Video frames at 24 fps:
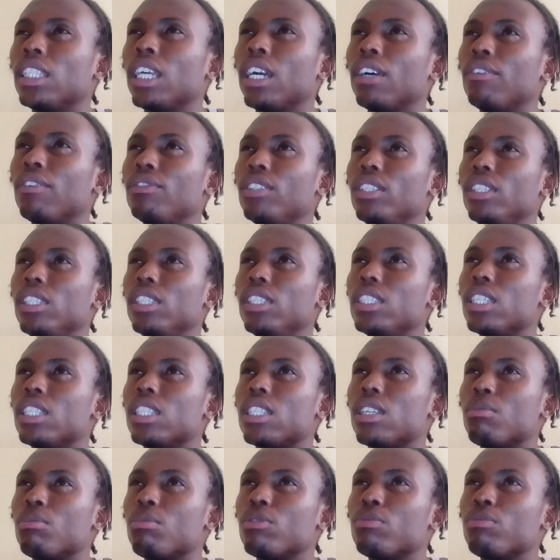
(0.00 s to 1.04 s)
I've deleted
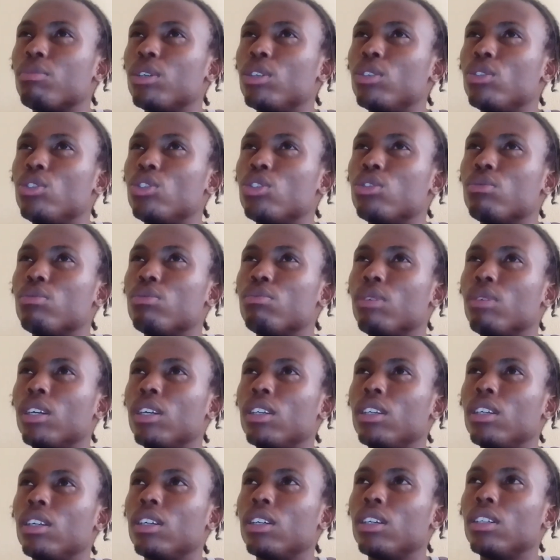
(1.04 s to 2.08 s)
some of my YouTube,
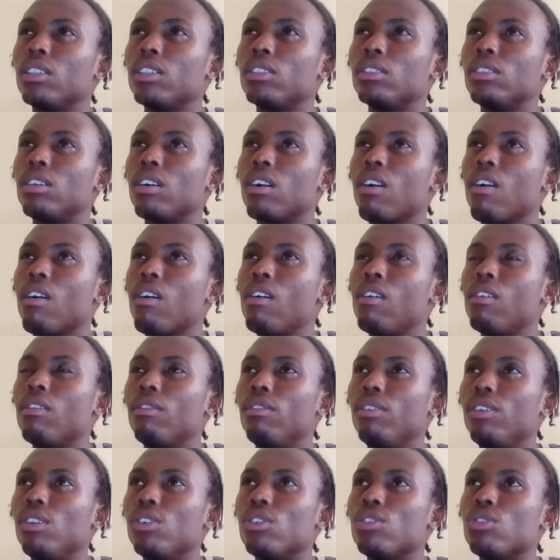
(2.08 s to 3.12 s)
my
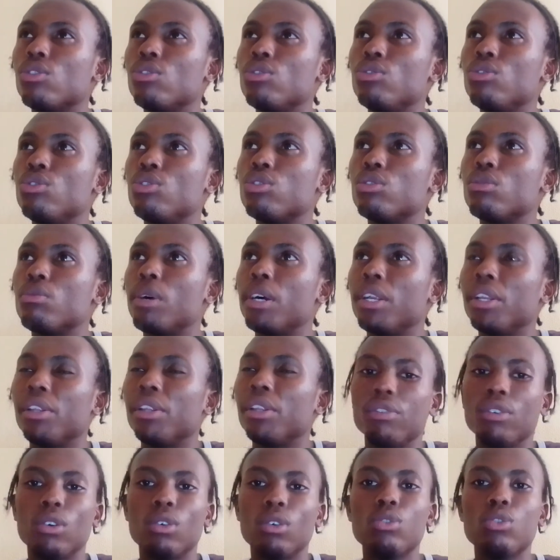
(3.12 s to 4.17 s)
videos on YouTube, but
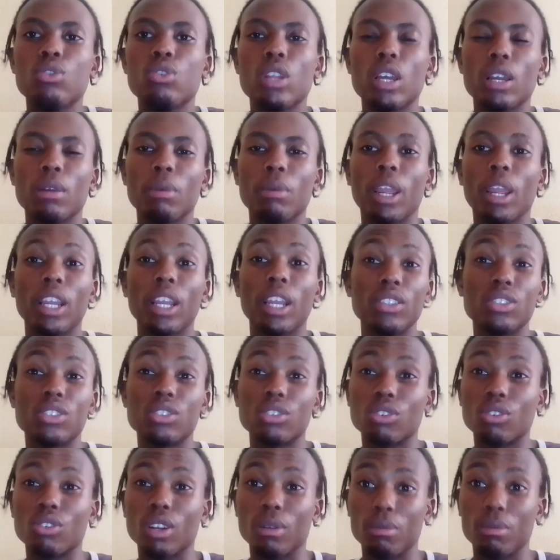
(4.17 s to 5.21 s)
if you go to like my
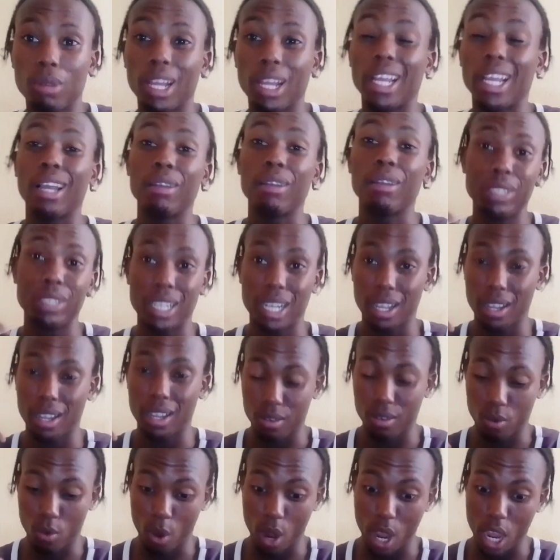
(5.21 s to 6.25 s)
Instagram,
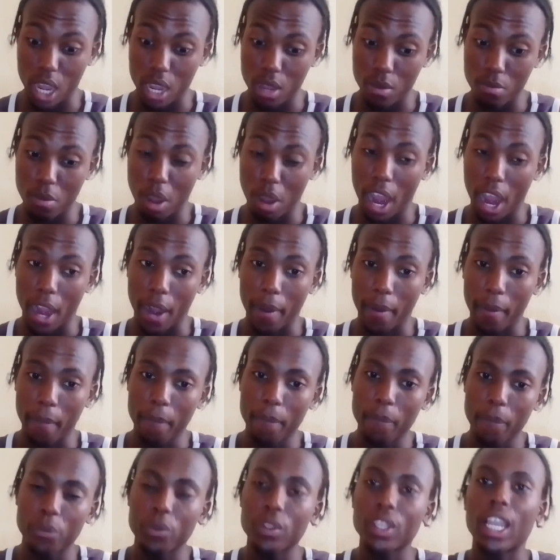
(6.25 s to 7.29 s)
way back,
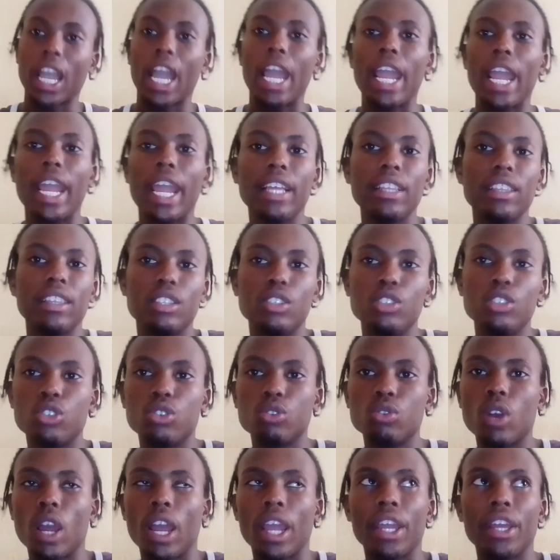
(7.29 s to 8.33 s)
I had this
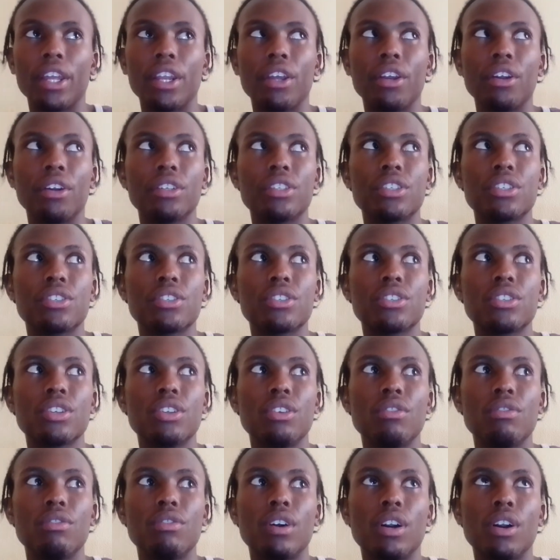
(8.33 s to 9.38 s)
shoe. I had a
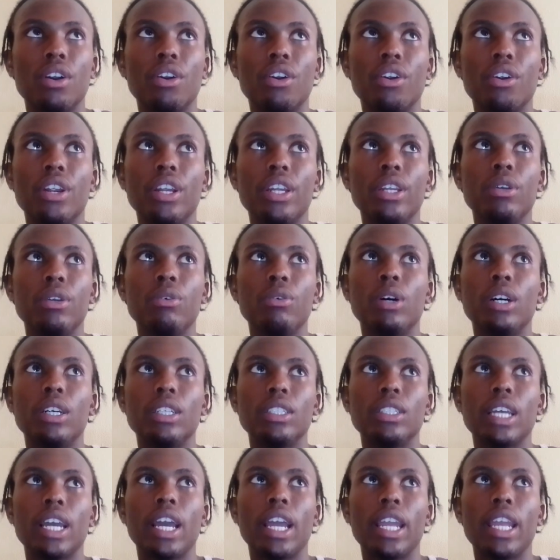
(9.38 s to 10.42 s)
silver gray
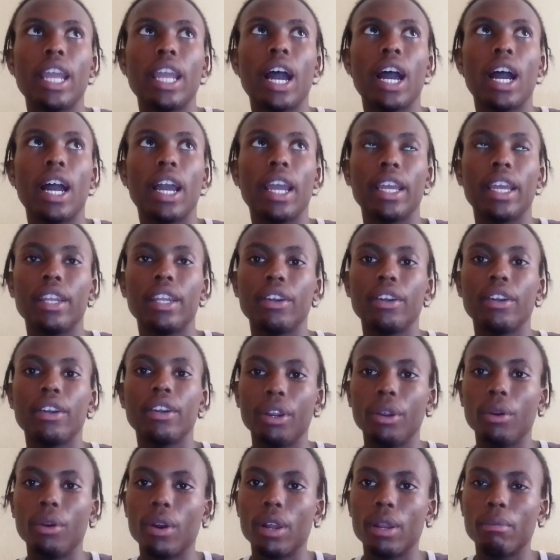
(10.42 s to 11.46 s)
one. I had a
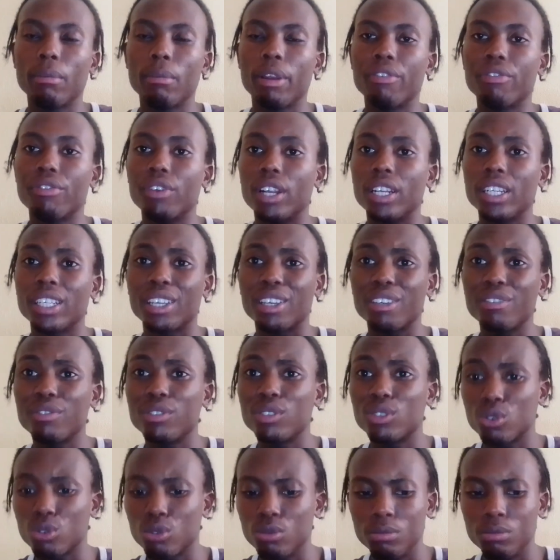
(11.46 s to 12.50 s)
gray one. My friend gave
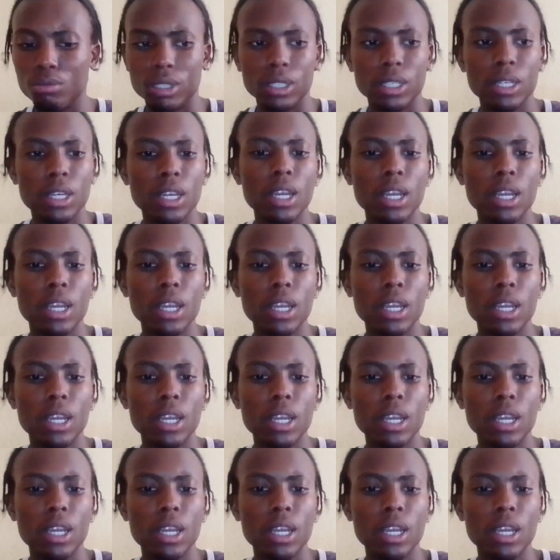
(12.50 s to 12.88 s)
it to me.